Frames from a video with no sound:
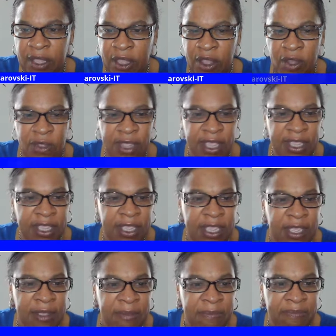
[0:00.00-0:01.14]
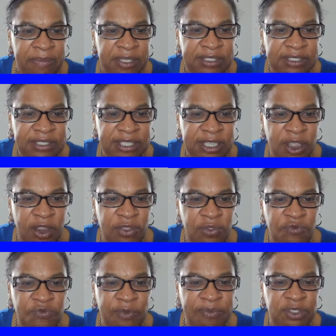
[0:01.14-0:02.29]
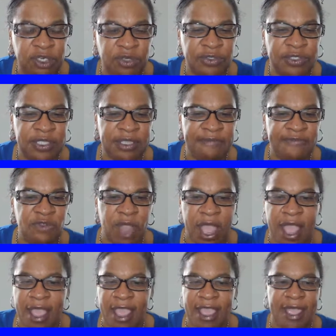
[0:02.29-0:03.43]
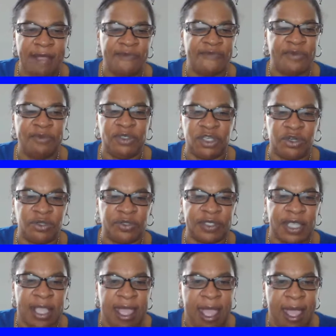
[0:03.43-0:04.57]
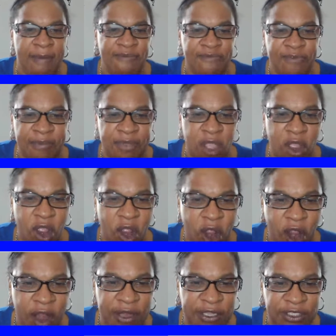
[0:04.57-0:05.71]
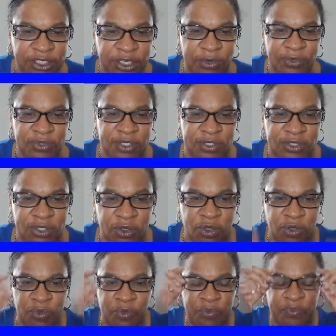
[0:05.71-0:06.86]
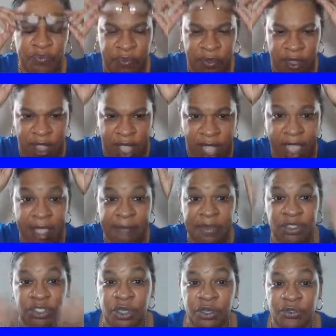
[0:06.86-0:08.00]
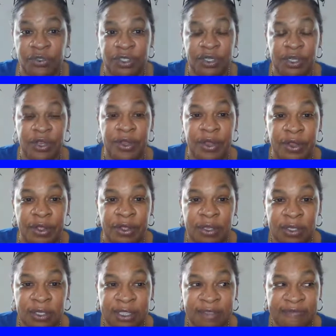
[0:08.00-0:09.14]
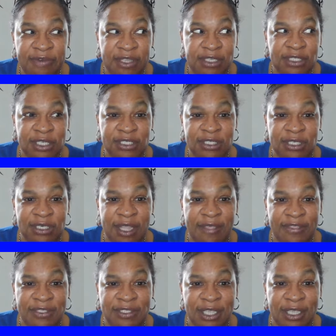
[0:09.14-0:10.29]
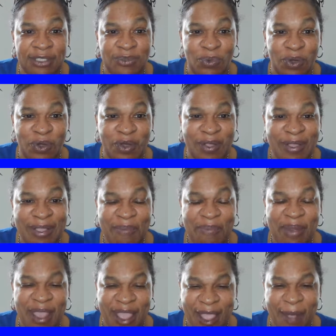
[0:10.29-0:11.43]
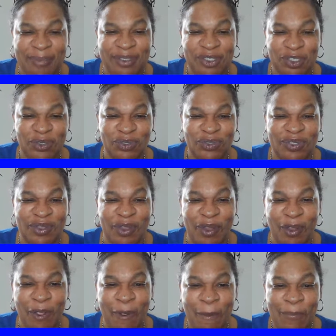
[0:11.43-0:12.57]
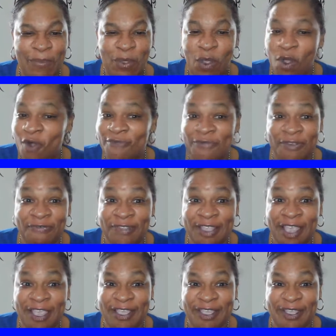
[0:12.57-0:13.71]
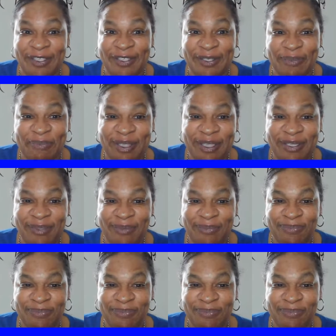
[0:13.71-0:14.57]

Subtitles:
Okay. Miss T, are you from Jersey? I am from Jersey. I'm from the heart of Jersey, too. I am a Jersey girl living in just another state's world, but I am a Jersey girl. All 58 years of me.